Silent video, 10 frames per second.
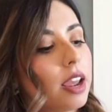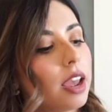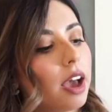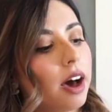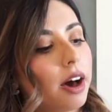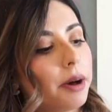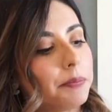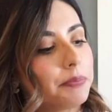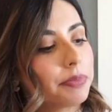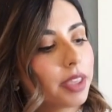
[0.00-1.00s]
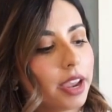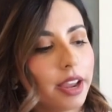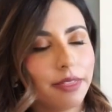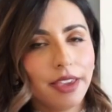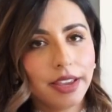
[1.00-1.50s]

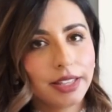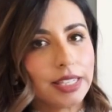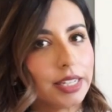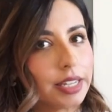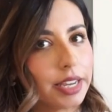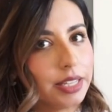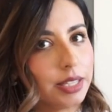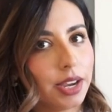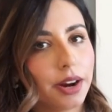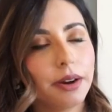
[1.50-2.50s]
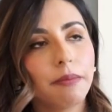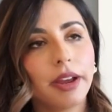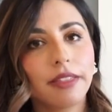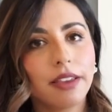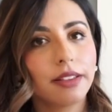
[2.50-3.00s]
I think it still is there, but
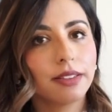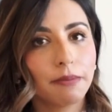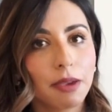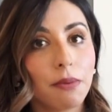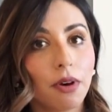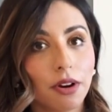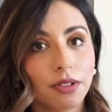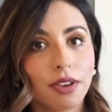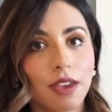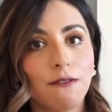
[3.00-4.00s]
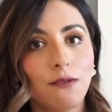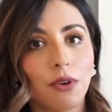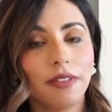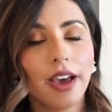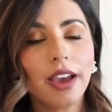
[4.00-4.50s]
I think some people are looking
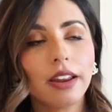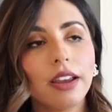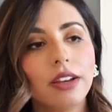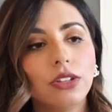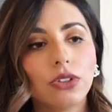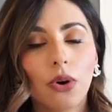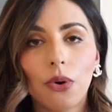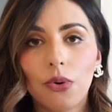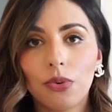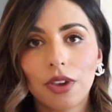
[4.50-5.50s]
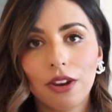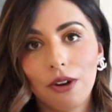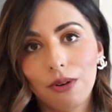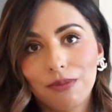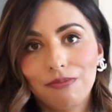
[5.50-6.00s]
for that. So, you
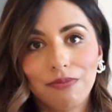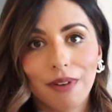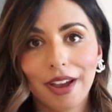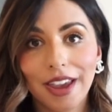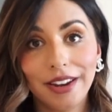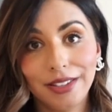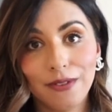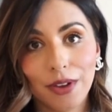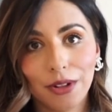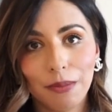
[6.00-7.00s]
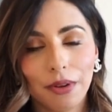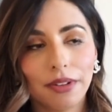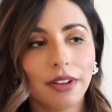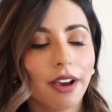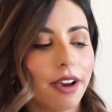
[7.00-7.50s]
know, it is
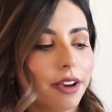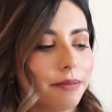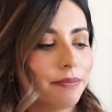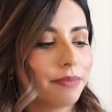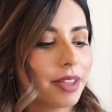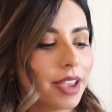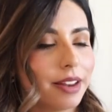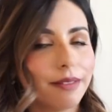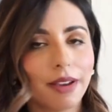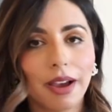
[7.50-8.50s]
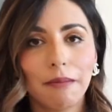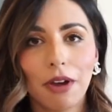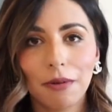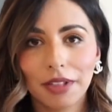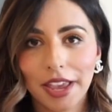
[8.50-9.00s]
available. I'm
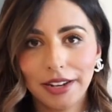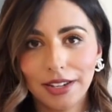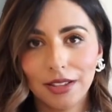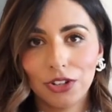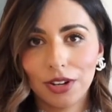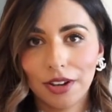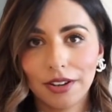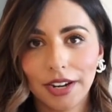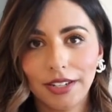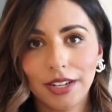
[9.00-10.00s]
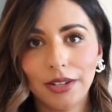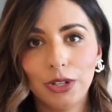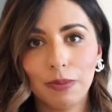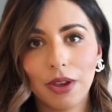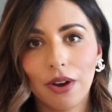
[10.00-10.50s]
not really into the Chanel 19,
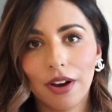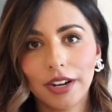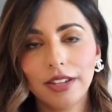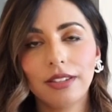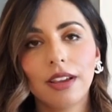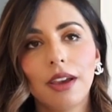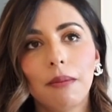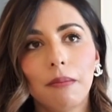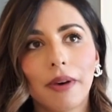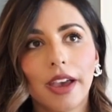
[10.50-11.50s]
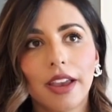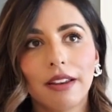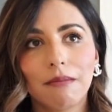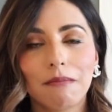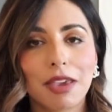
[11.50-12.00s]
to be honest,
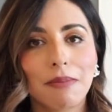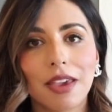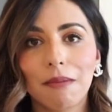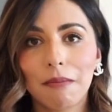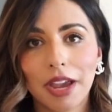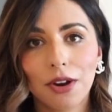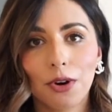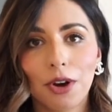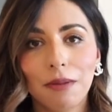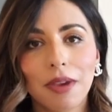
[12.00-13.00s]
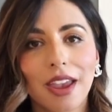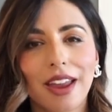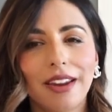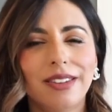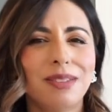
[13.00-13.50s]
but maybe it might grow on me,
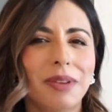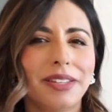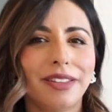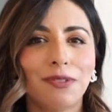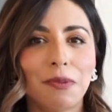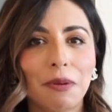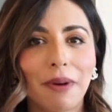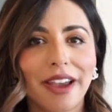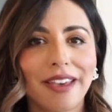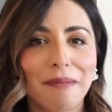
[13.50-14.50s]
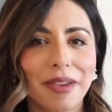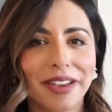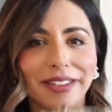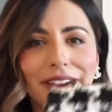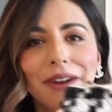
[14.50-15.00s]
and it doesn't make sense for me to buy that
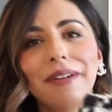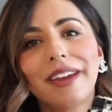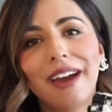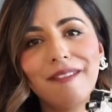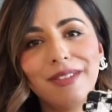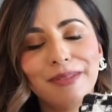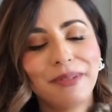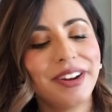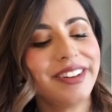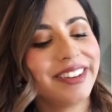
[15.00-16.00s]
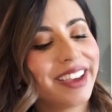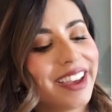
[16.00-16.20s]
because I already have this print.